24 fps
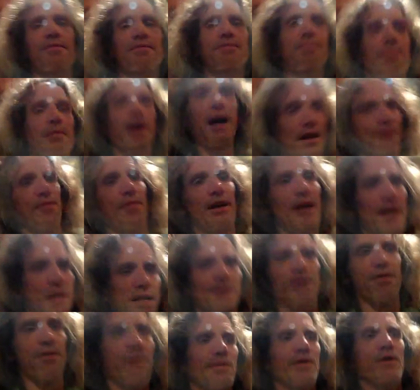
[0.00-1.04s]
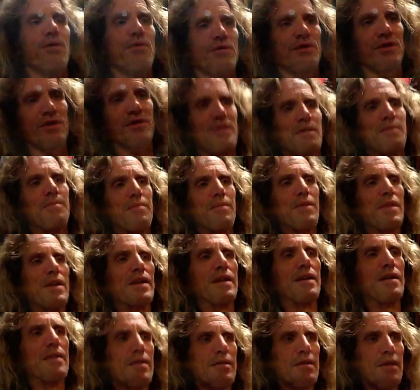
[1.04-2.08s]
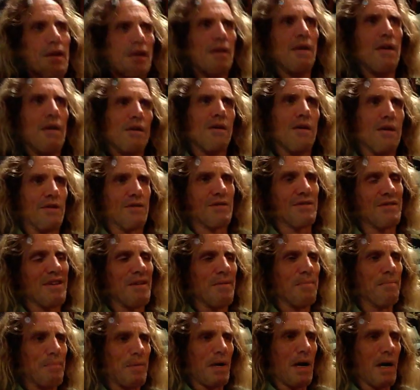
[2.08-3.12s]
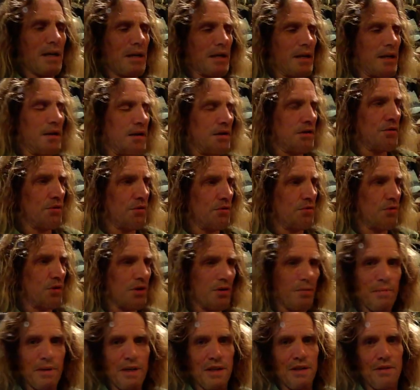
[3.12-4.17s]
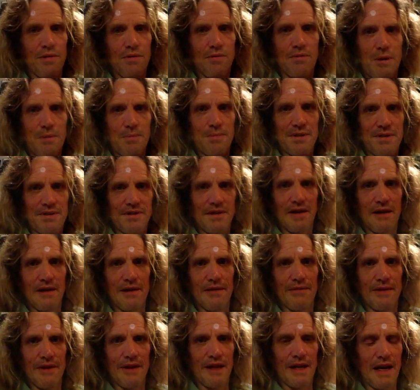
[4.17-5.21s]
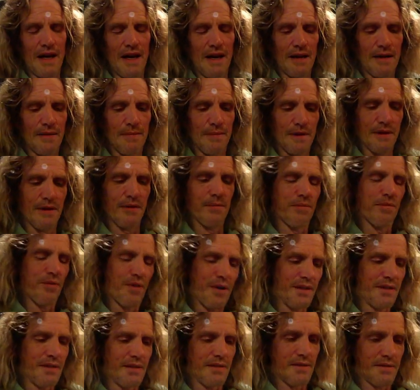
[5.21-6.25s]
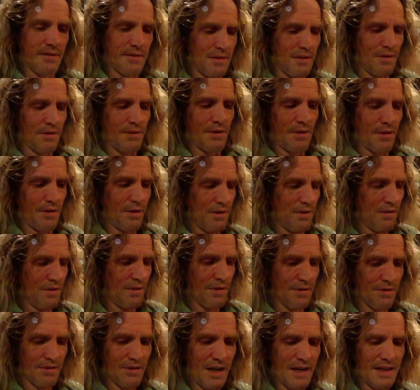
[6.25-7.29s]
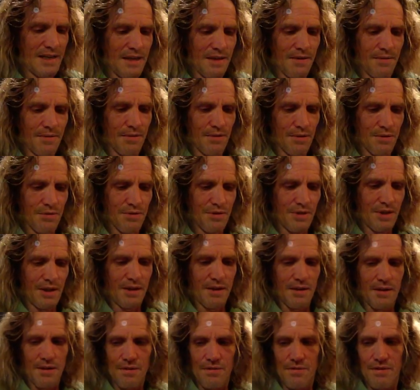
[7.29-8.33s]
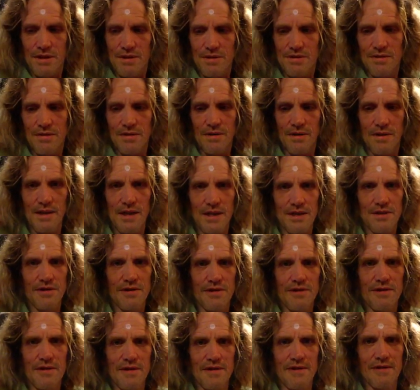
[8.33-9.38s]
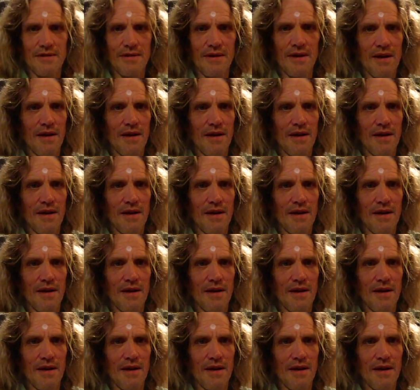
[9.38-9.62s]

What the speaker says: migrating your vote to something or somebody who will be your representative in the end. But the point is that this idea of losing congressional elections is